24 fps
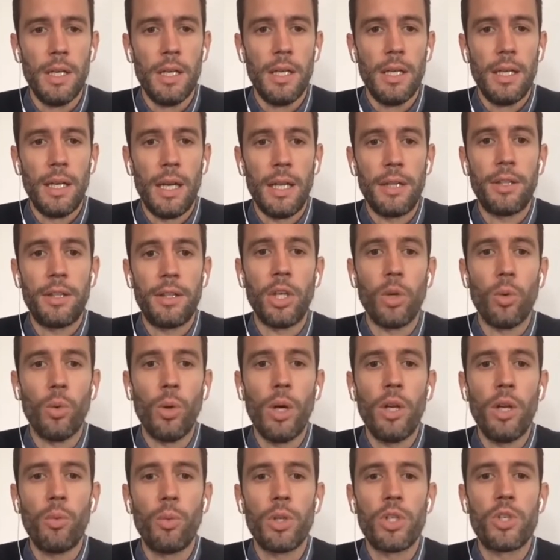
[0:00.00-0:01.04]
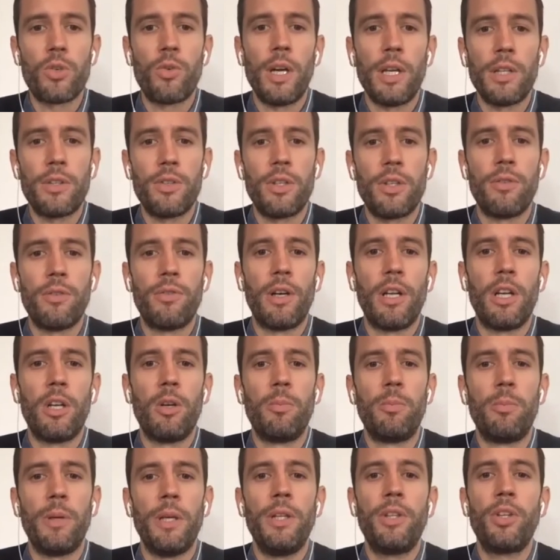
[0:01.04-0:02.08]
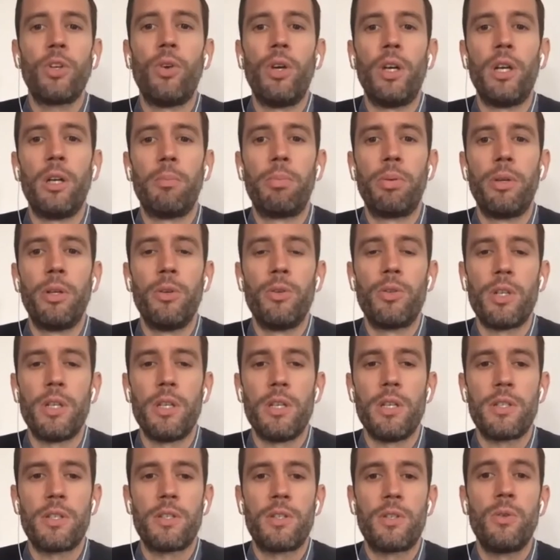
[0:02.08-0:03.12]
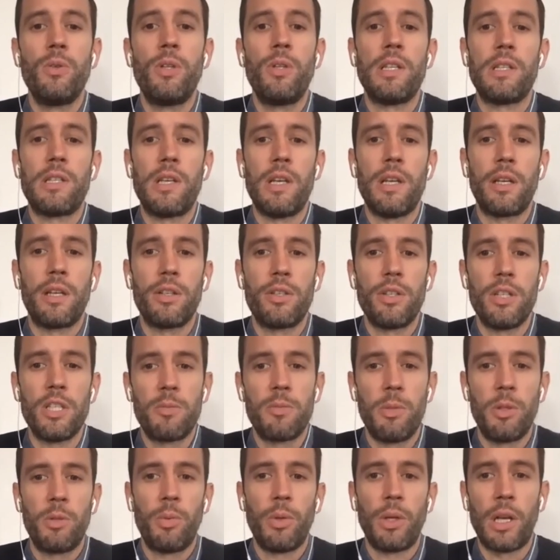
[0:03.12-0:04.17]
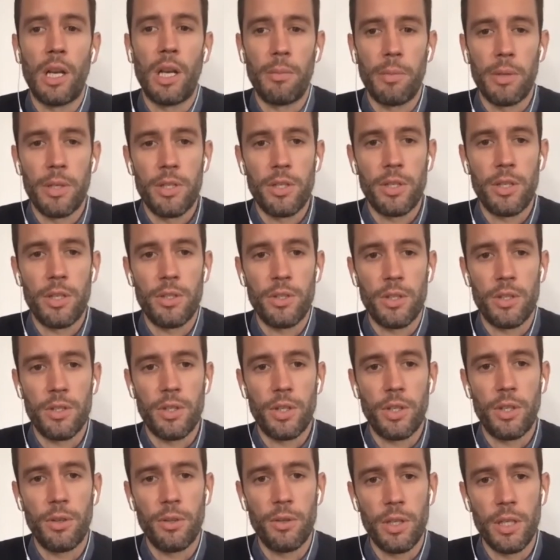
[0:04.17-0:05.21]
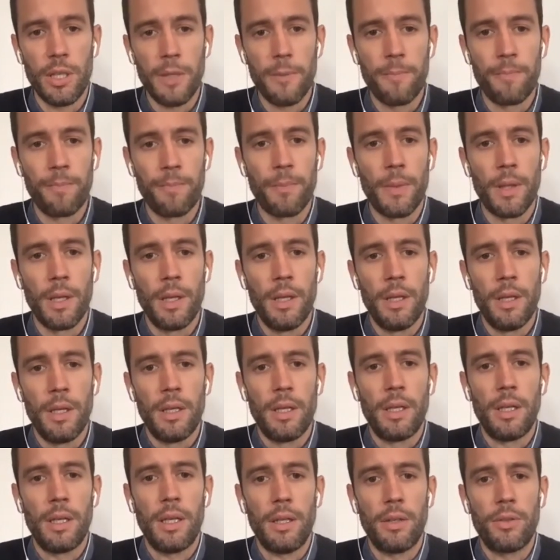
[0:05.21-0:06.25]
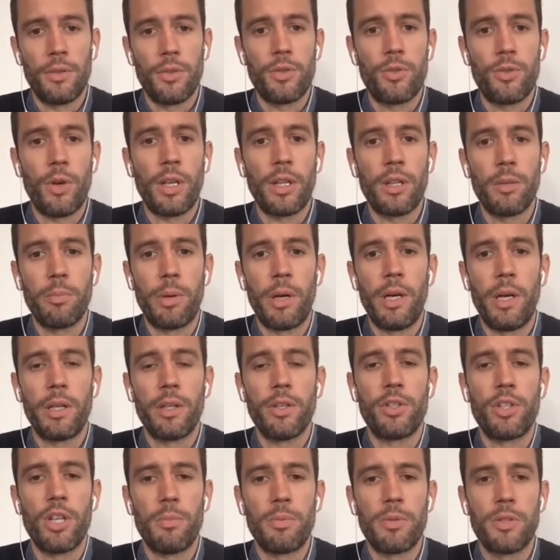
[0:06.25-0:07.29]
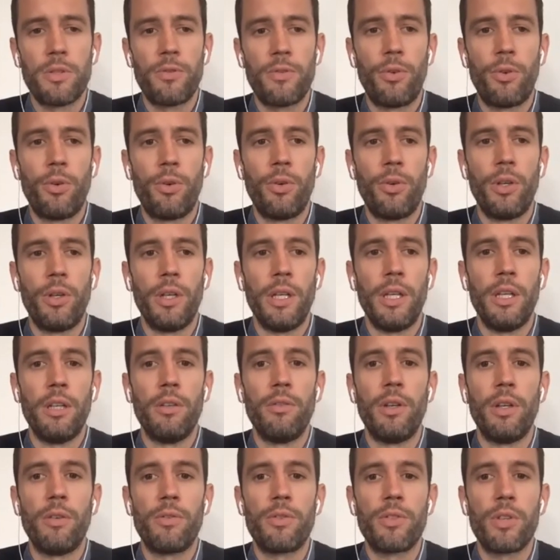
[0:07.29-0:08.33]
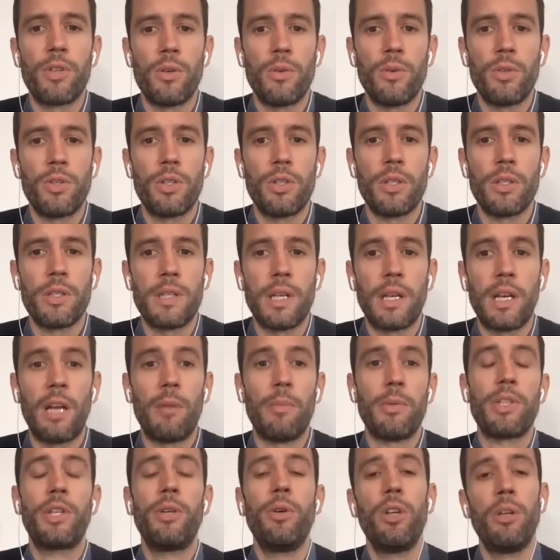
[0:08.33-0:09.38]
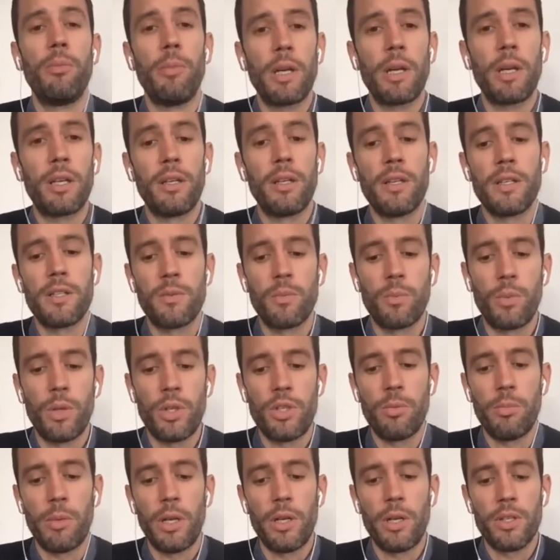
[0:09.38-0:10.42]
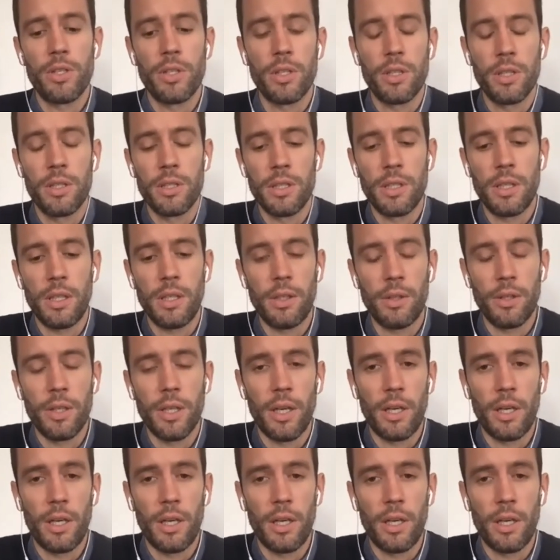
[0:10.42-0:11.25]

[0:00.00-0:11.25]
At the UN, we're trying to develop integrated approaches to these linkages between climate change and security, and to strengthen partnerships for innovative solutions. The climate security mechanism, which you mentioned in your kind